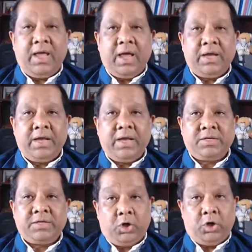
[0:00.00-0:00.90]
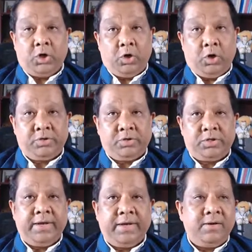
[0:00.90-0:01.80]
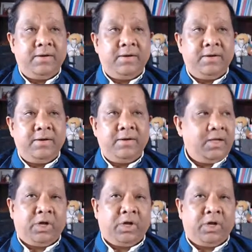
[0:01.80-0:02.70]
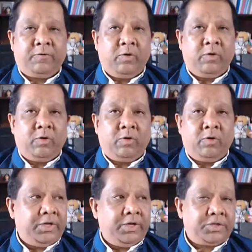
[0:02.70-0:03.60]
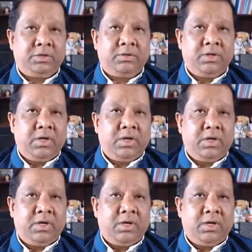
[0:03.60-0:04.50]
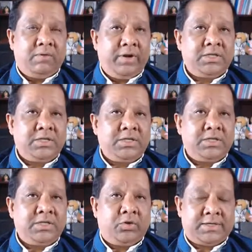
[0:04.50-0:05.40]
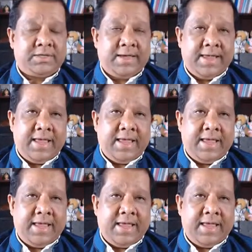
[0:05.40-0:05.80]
and it's much closer to the skin, and you can perform an injection very easily through this.